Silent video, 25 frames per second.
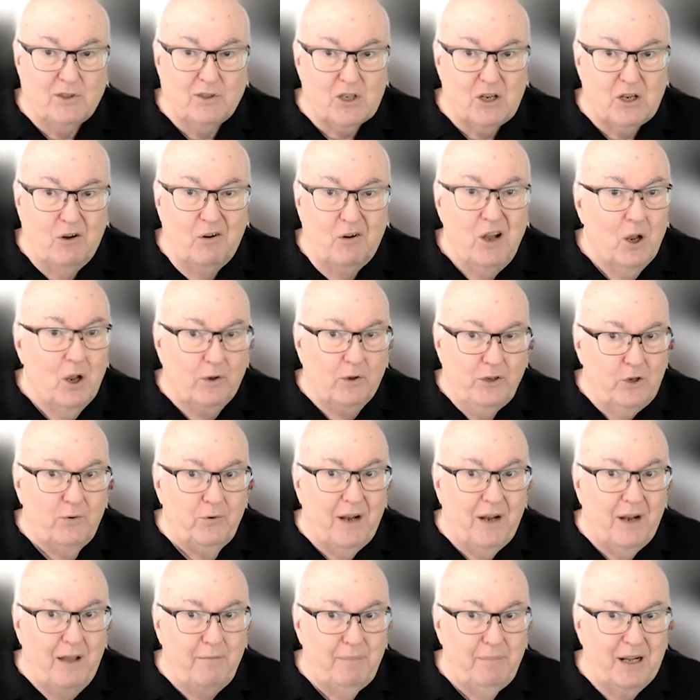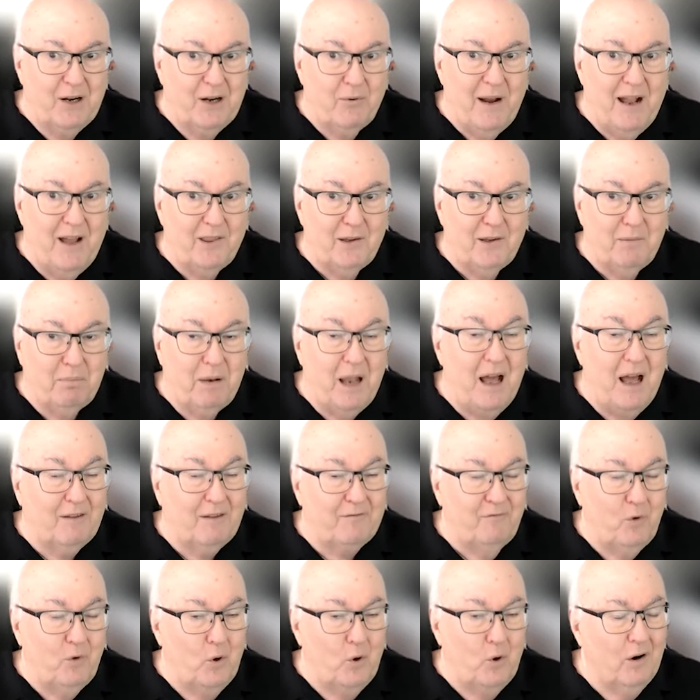So you and I have been around the block
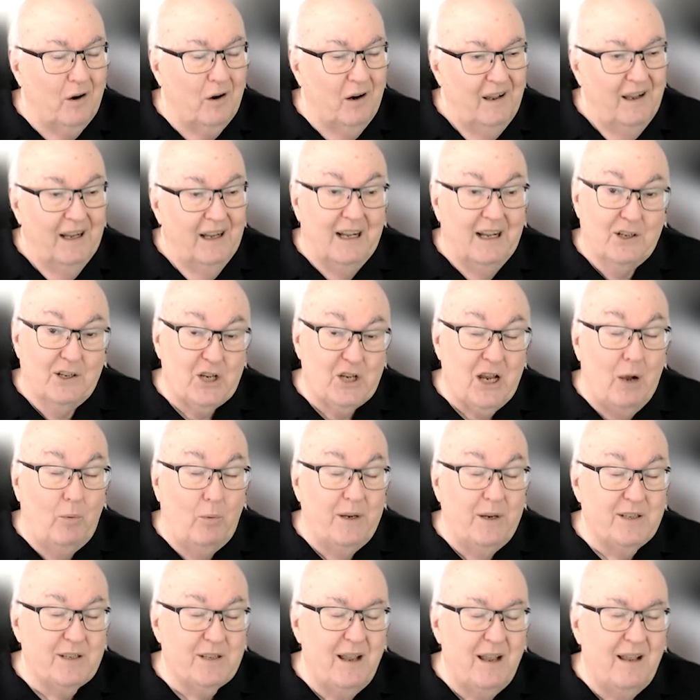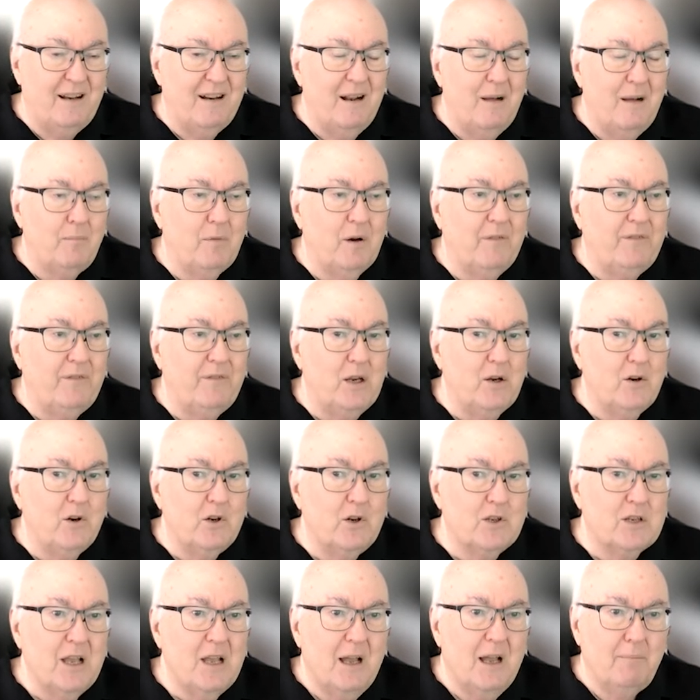for, shall we say, a number of
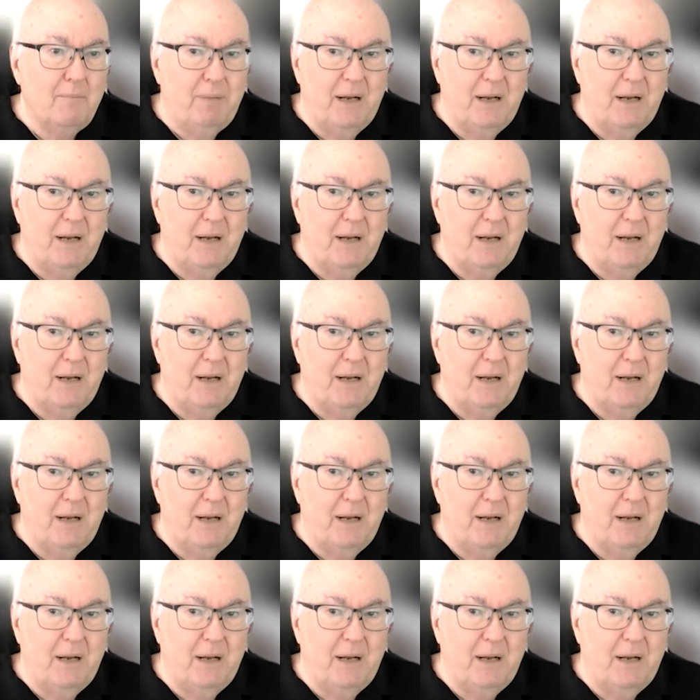years.